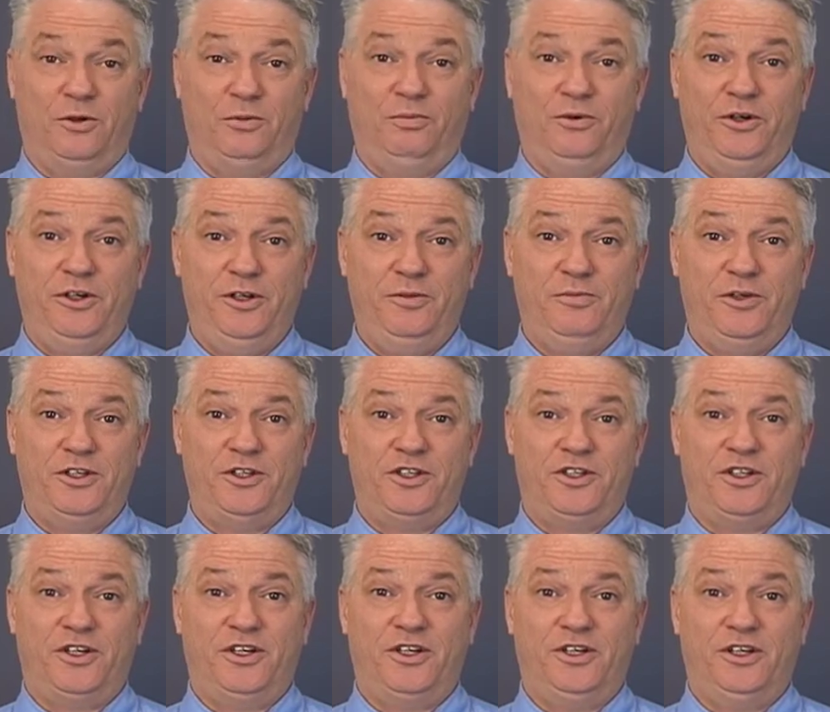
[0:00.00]
we're pretty
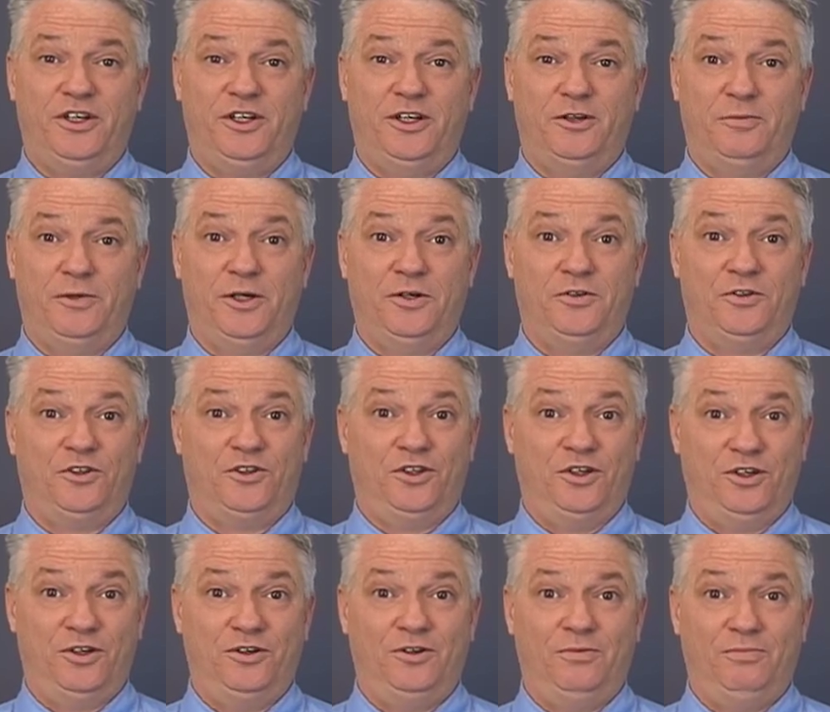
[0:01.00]
much talking about
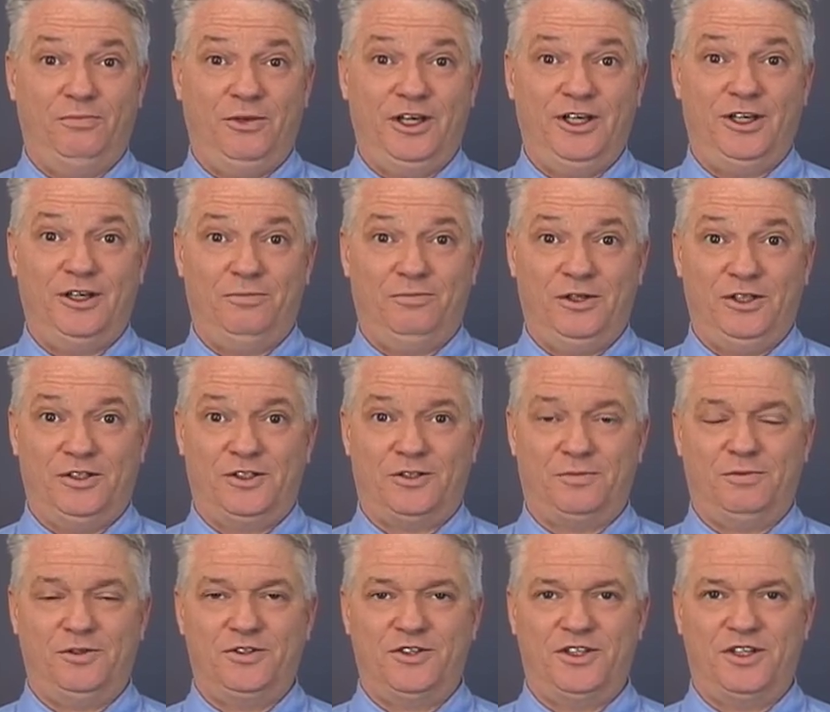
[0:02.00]
2
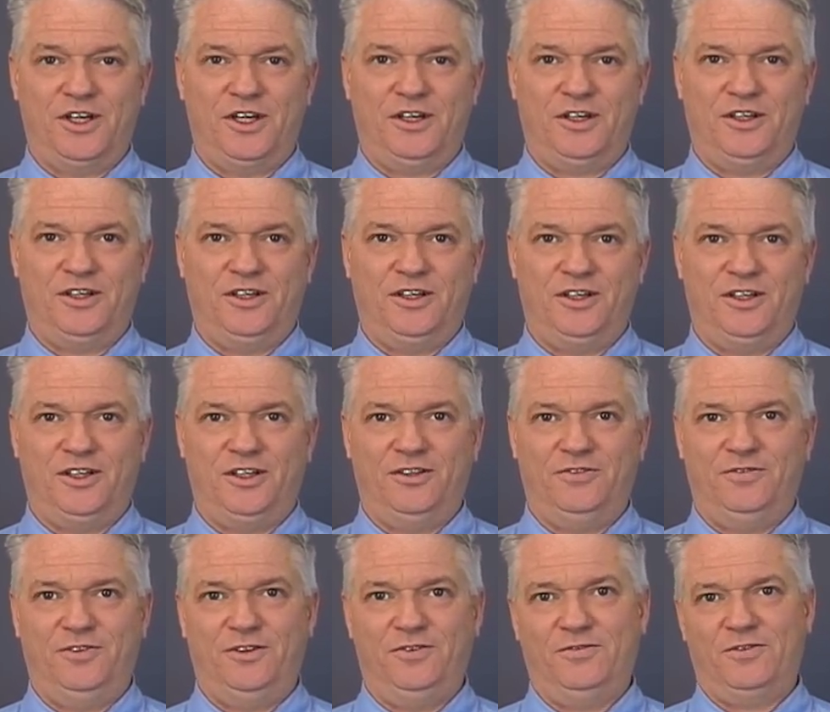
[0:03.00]
megabits per second
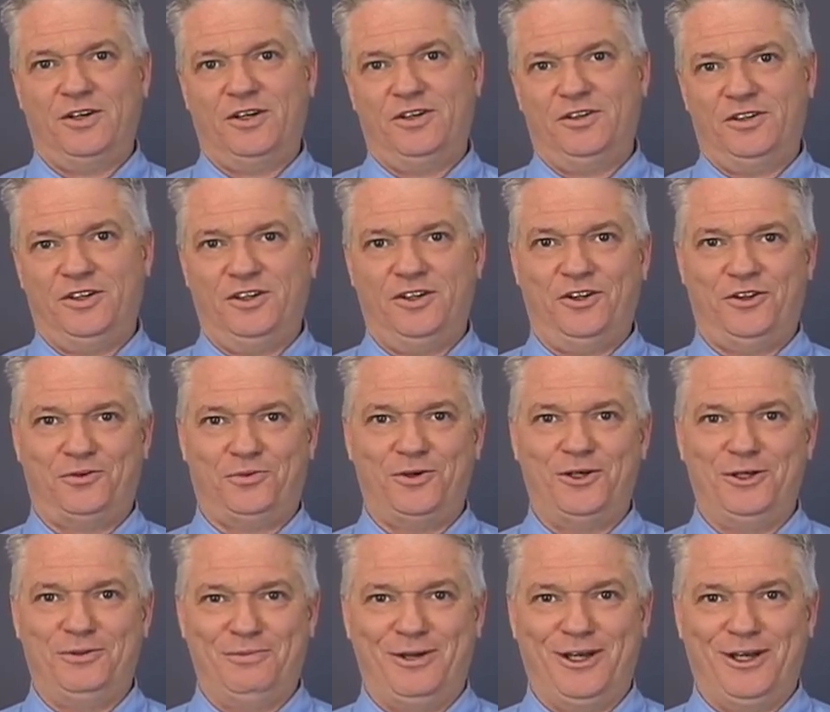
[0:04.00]
if you've got the 3